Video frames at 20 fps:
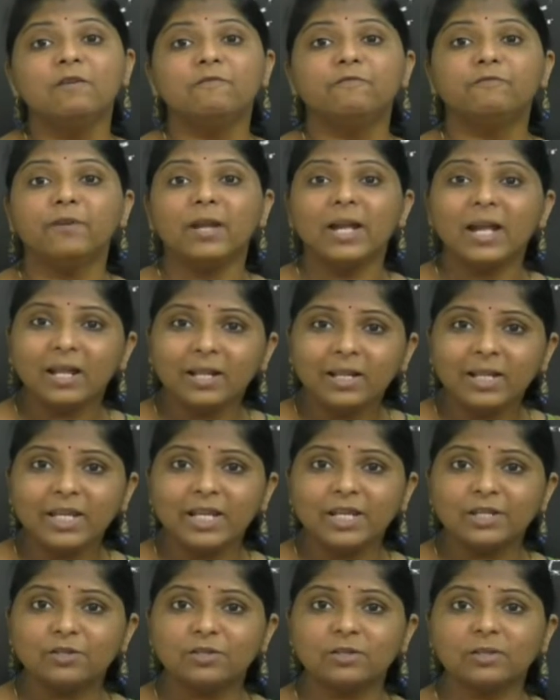
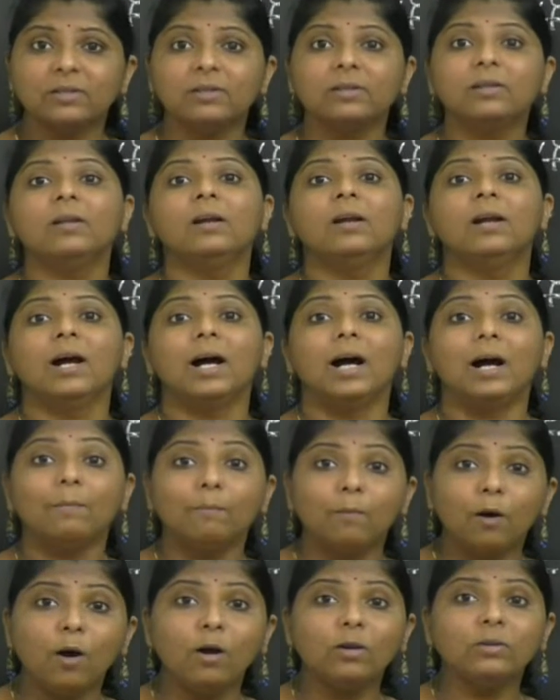variation
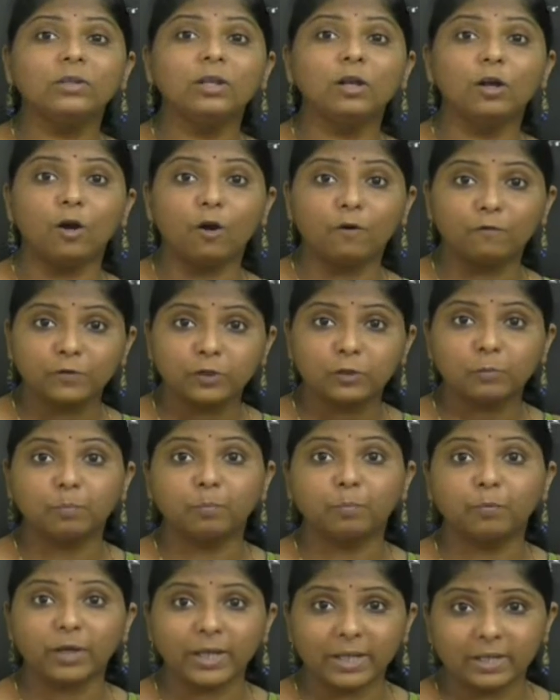among the
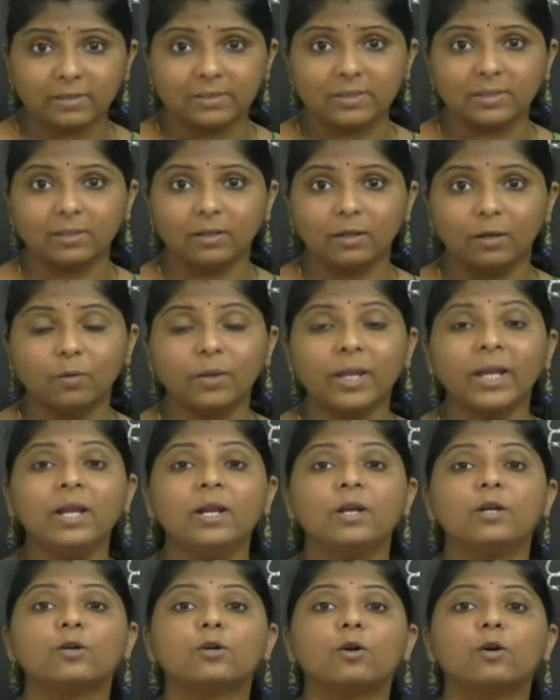offsprings, okay,